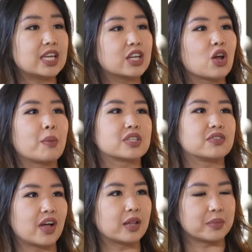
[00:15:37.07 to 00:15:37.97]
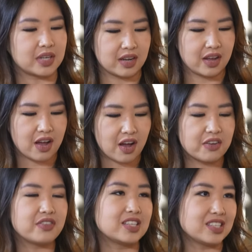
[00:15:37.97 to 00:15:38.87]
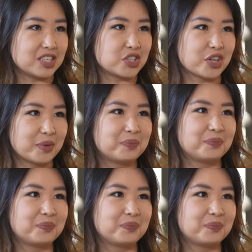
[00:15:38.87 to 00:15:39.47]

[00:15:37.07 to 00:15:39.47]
economic development of Indonesia?